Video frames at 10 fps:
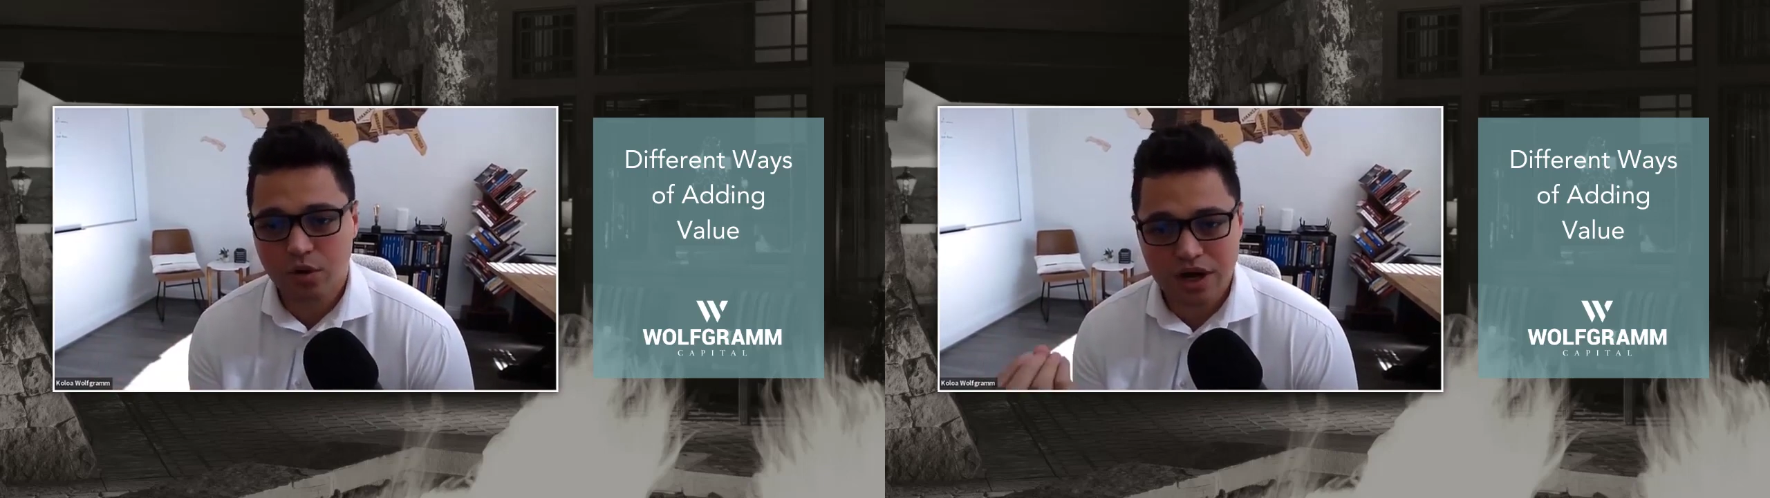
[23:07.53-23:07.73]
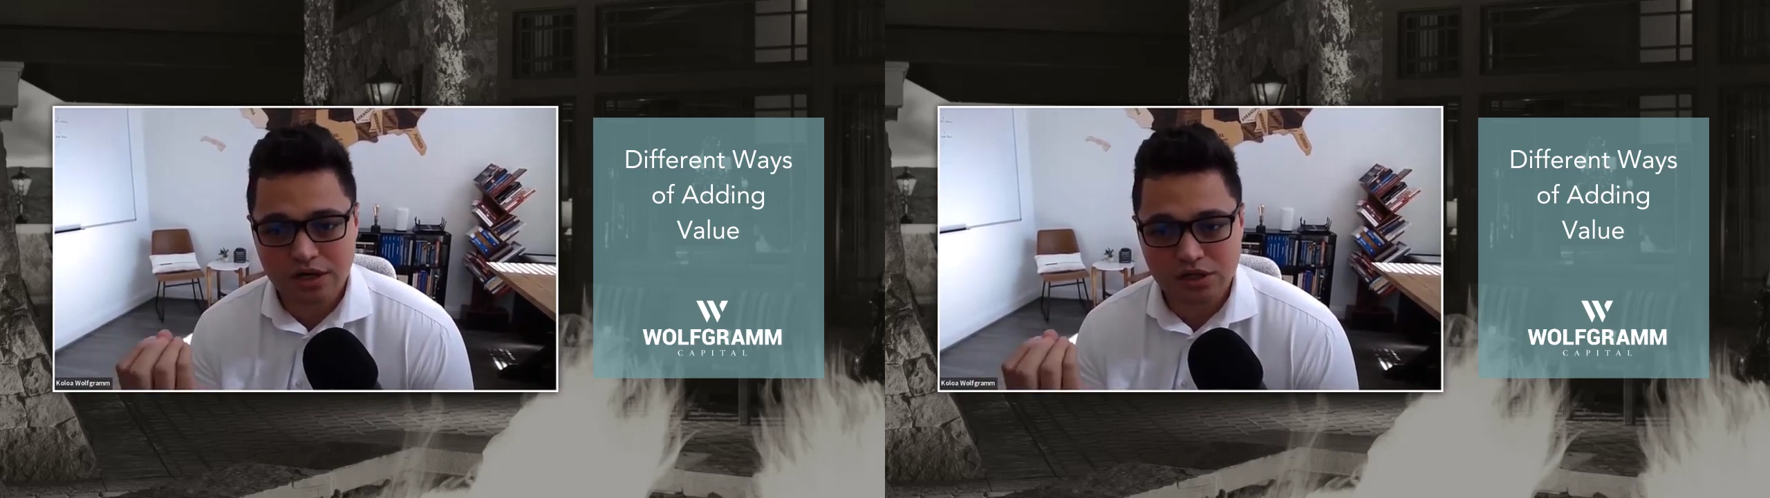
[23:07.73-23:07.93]

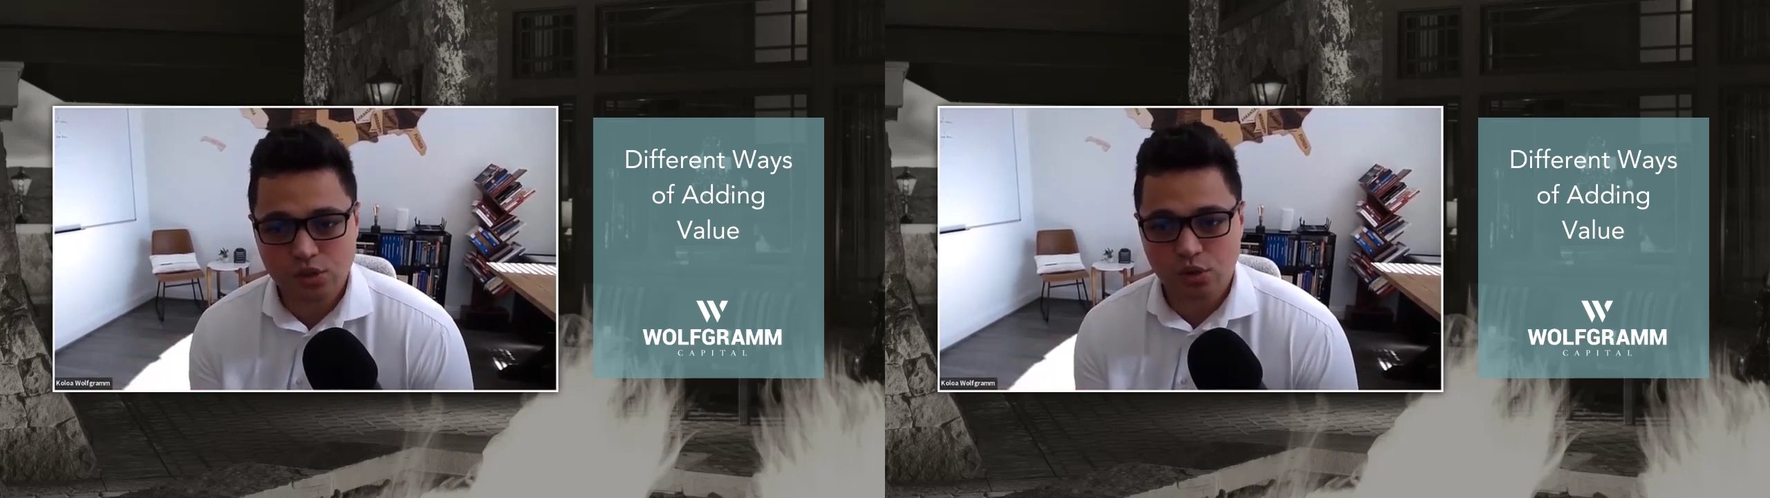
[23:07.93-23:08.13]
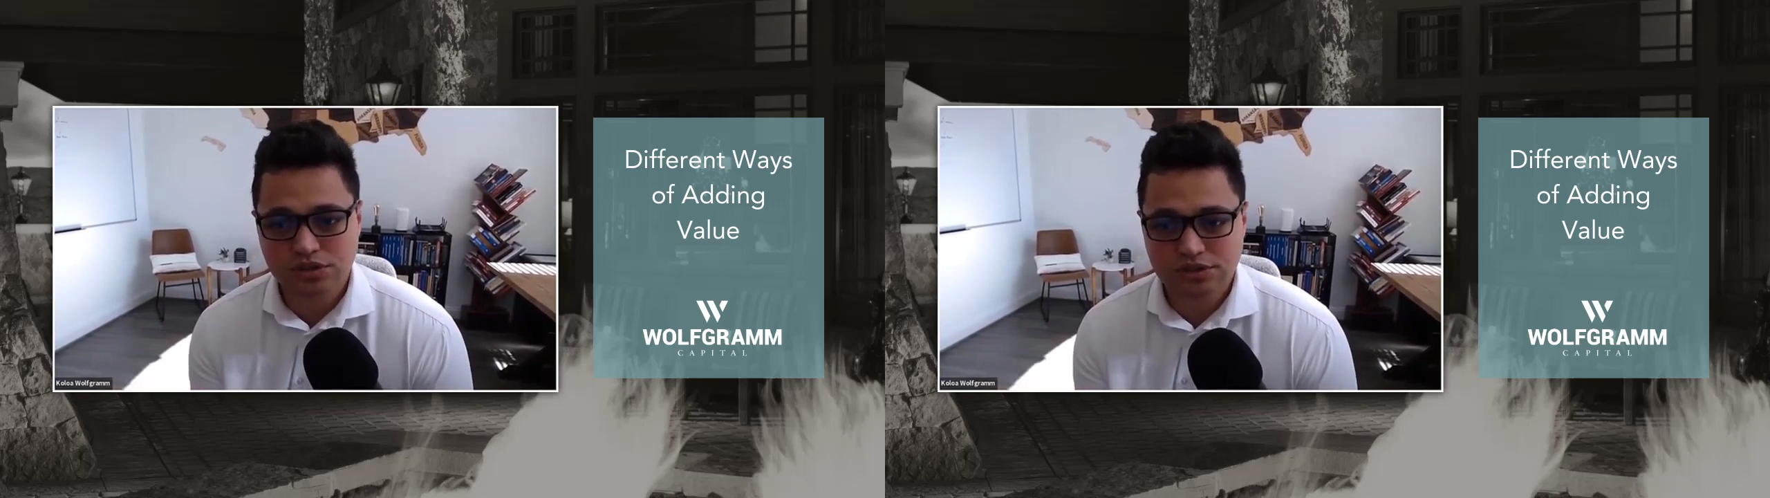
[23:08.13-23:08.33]
What kind of
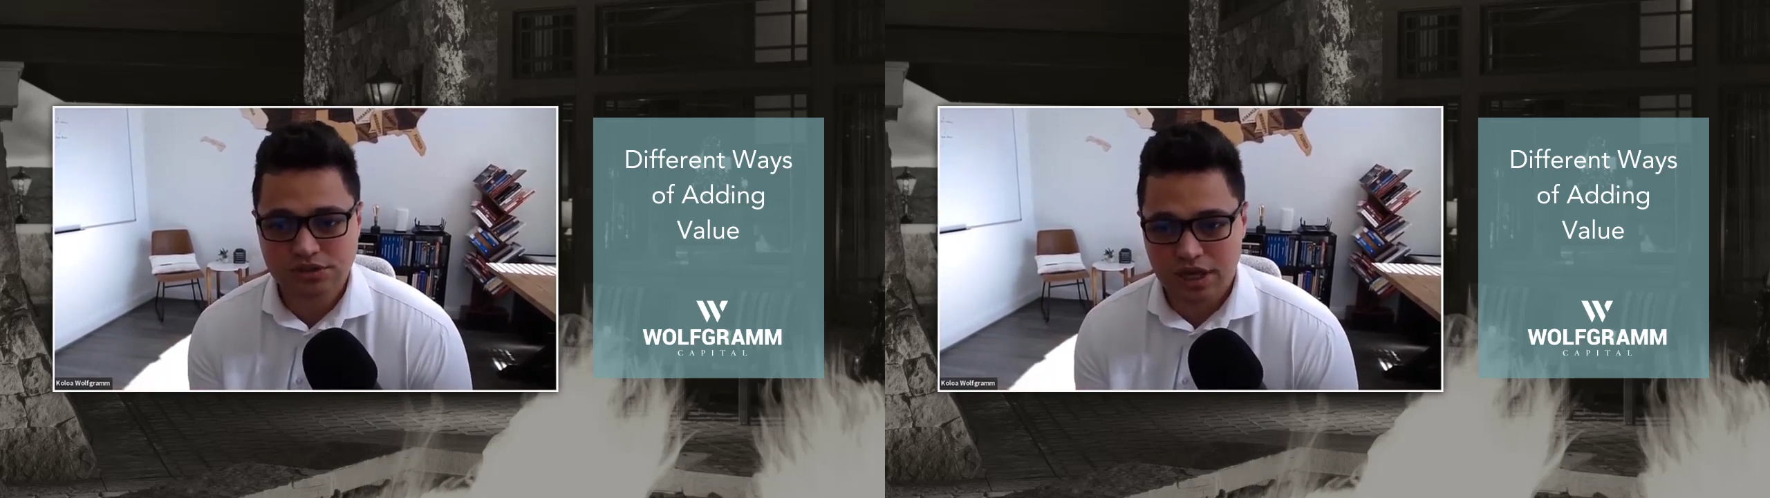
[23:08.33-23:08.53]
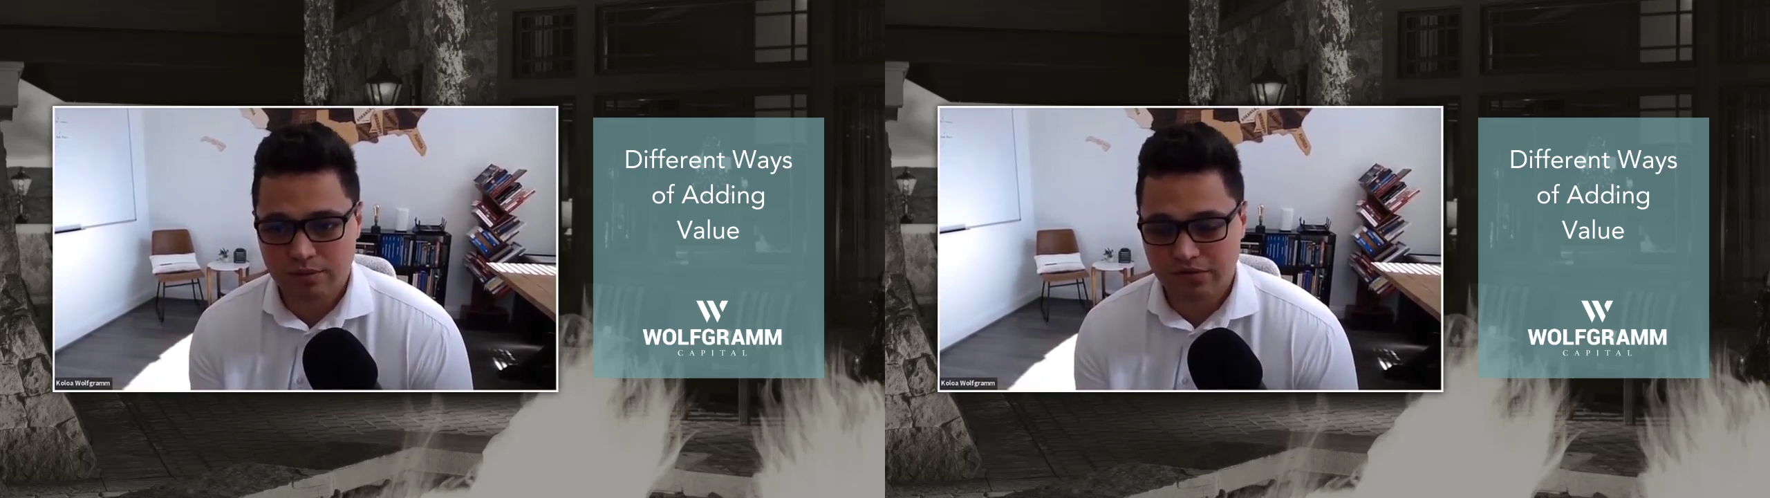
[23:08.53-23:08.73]
sources is
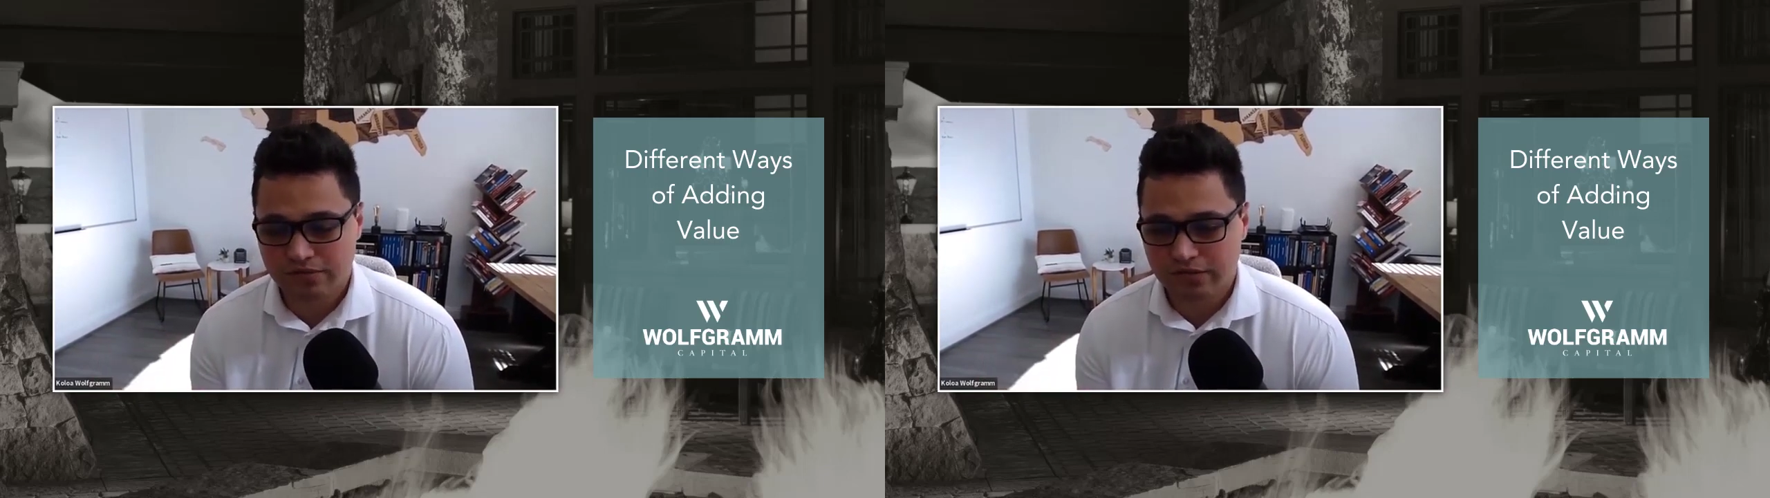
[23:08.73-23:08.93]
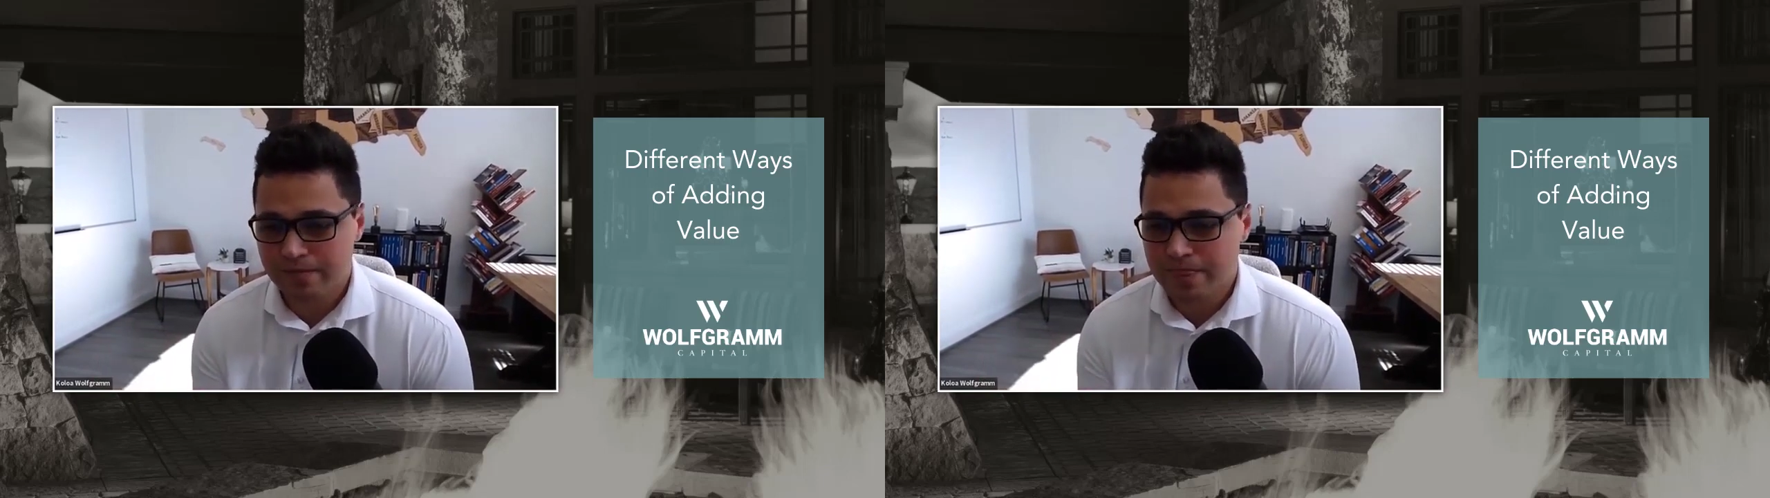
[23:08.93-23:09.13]
it coming
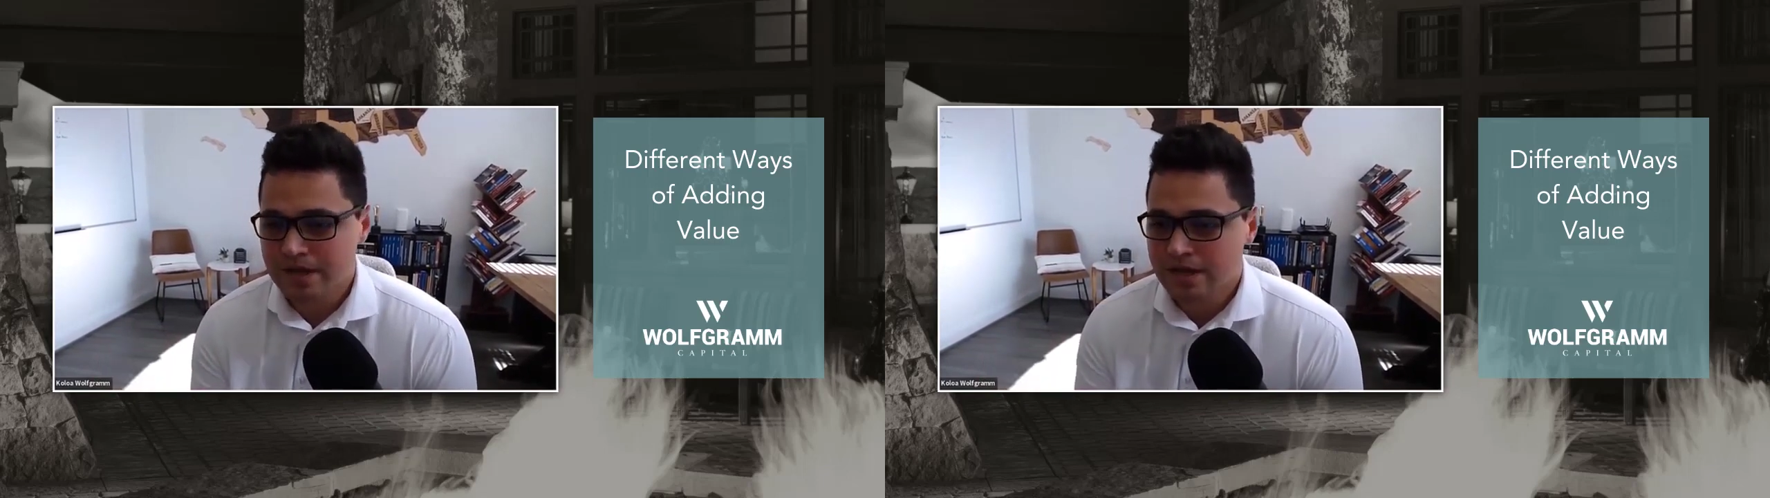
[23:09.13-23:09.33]
from?